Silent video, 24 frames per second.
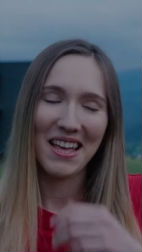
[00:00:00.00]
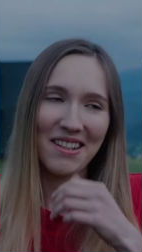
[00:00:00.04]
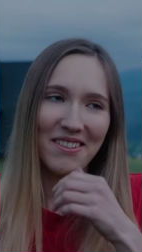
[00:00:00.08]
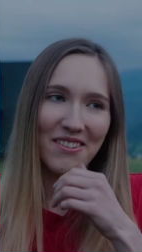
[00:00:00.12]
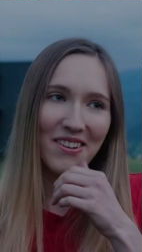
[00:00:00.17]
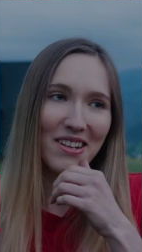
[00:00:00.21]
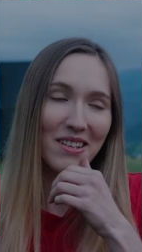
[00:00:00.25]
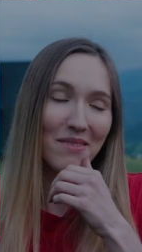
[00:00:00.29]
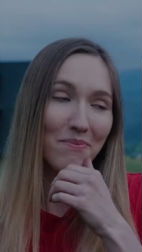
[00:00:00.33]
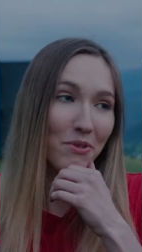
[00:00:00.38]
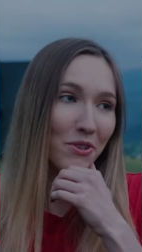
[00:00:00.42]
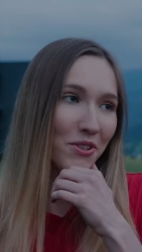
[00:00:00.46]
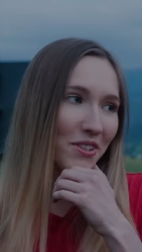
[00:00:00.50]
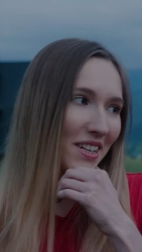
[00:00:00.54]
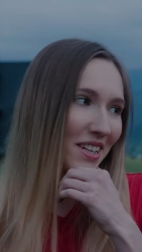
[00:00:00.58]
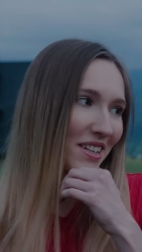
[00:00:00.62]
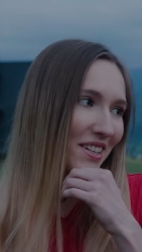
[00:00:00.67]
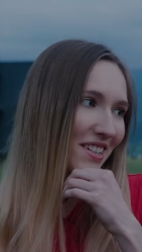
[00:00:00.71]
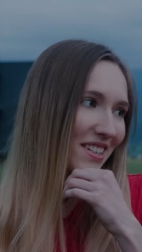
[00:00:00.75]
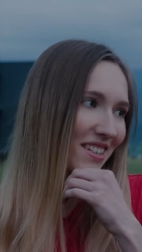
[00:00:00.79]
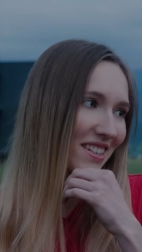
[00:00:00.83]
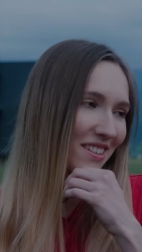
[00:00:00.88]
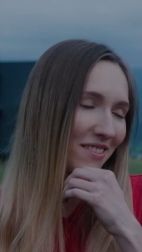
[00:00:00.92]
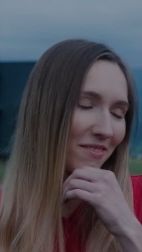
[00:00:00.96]

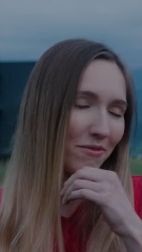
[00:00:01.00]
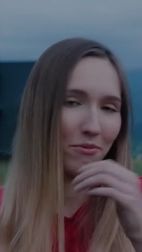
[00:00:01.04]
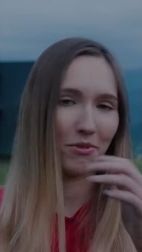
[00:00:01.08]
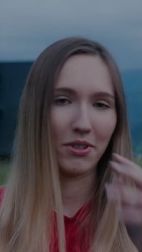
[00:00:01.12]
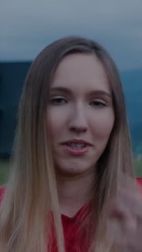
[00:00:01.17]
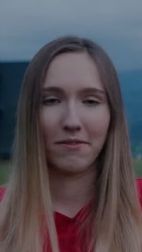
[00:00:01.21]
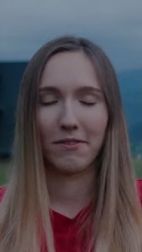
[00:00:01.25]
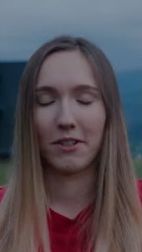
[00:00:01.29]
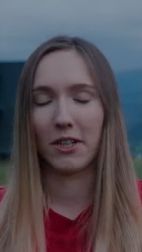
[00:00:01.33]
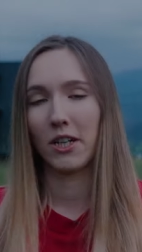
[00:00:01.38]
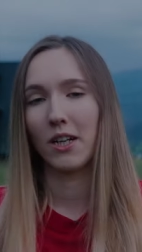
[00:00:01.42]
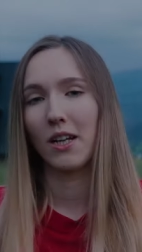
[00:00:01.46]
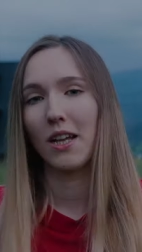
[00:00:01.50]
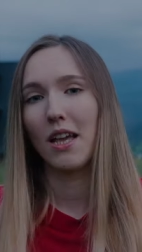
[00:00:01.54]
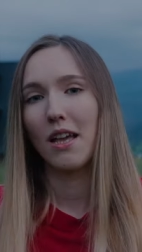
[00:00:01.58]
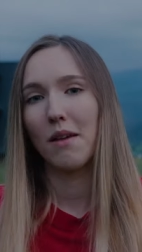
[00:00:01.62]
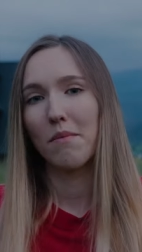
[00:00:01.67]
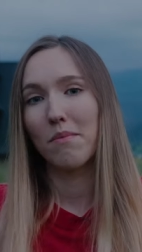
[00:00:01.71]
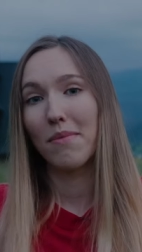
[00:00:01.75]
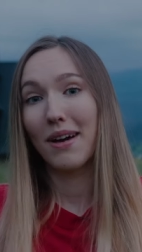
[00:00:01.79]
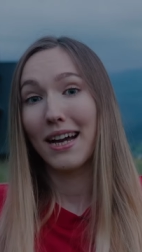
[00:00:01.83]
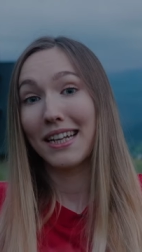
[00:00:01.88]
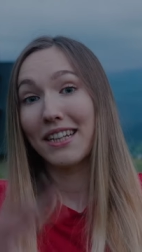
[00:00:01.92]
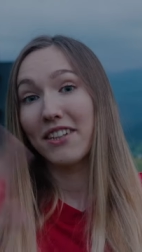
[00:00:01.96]
transportation, whatever,
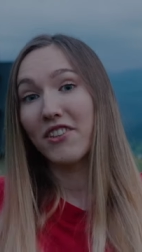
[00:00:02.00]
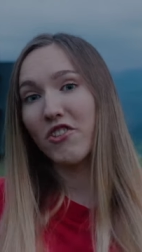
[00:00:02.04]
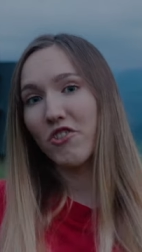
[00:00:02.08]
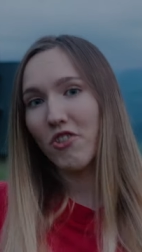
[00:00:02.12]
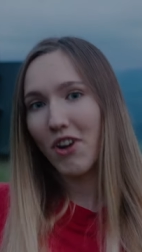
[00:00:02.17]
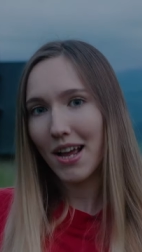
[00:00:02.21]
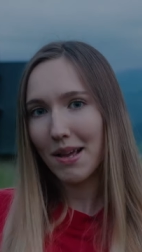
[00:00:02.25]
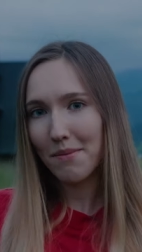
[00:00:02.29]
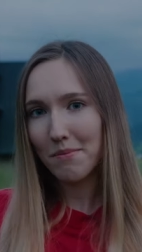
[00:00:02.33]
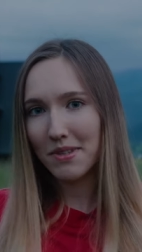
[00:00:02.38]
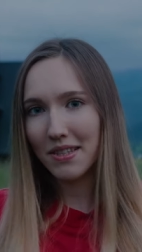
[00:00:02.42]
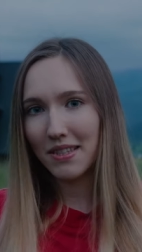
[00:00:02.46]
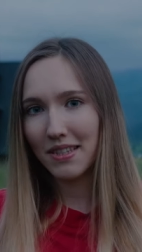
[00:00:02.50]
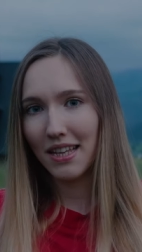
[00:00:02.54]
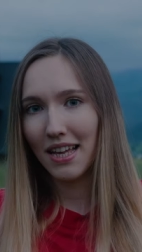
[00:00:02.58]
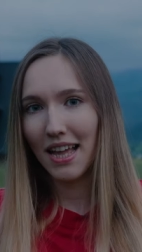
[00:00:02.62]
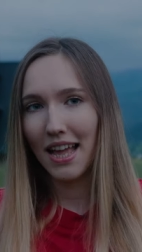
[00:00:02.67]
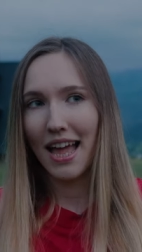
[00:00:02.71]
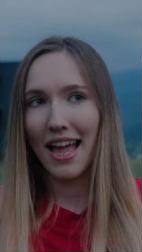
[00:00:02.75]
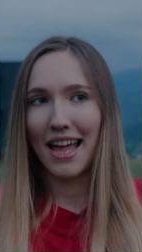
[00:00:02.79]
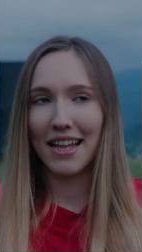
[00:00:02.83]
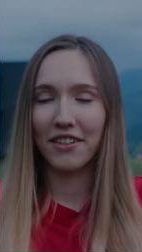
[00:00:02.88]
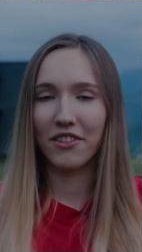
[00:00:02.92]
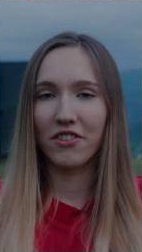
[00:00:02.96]
by trams
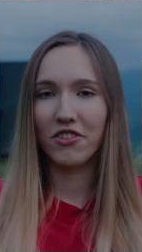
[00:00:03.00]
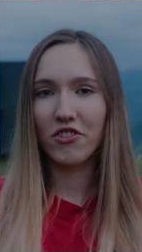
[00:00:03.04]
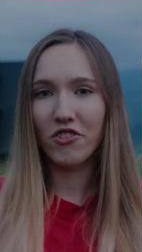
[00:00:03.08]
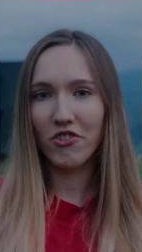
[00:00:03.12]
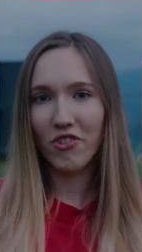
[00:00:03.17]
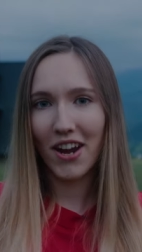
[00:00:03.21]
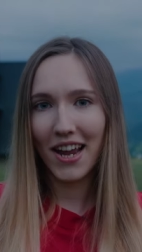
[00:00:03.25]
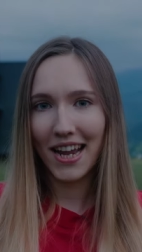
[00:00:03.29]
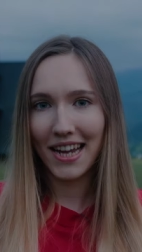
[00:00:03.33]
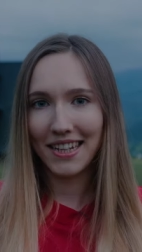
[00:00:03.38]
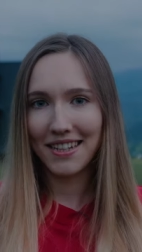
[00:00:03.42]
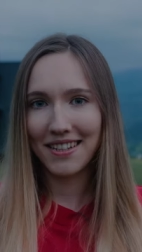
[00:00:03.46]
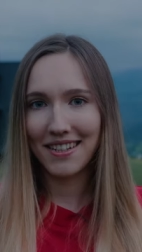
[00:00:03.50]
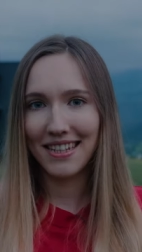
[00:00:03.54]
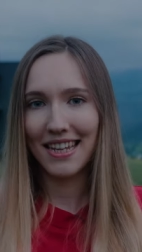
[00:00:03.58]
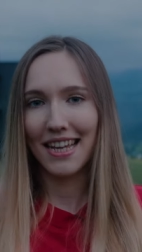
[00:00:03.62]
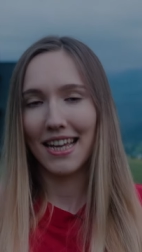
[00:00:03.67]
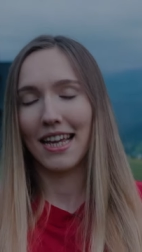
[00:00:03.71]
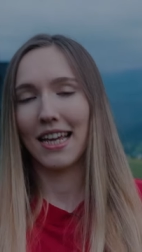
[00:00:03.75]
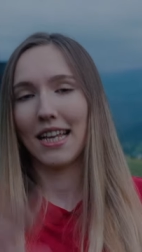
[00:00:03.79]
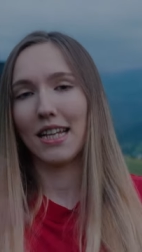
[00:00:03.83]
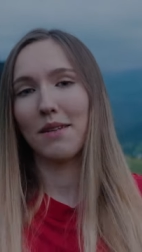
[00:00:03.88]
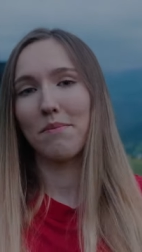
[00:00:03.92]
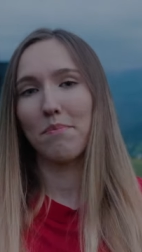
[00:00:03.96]
and trains
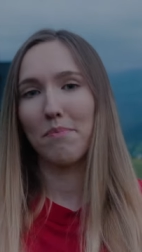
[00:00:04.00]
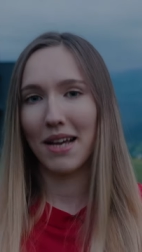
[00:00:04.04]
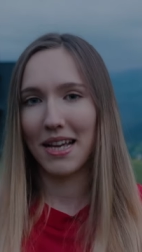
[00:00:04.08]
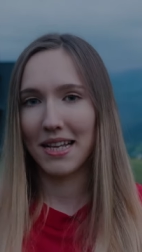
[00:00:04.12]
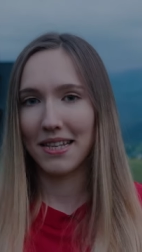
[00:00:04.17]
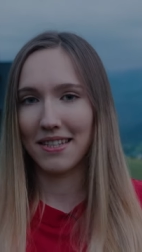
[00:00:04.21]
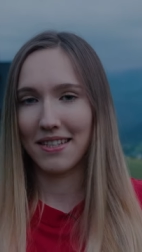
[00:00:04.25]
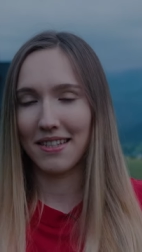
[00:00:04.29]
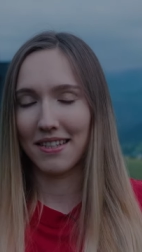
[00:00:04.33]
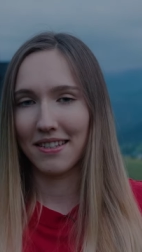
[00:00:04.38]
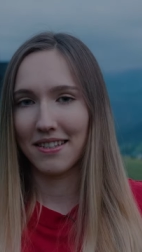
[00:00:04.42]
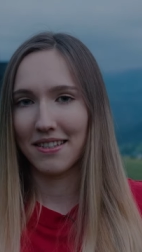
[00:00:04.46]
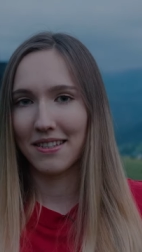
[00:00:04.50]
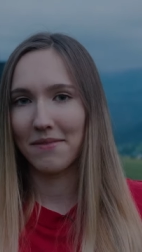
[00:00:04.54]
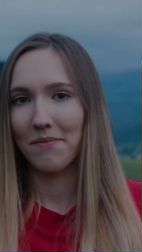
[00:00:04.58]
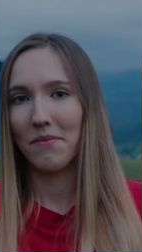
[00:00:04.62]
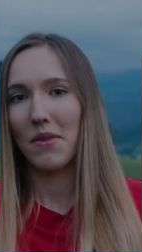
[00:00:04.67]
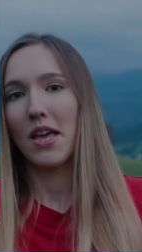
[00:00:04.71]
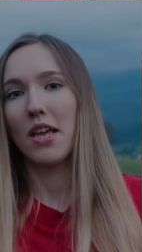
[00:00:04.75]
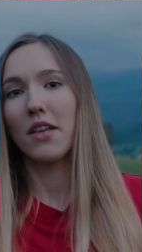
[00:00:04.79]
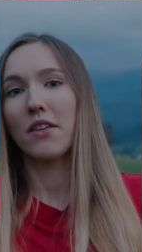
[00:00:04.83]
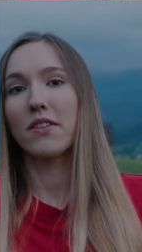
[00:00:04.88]
and buses.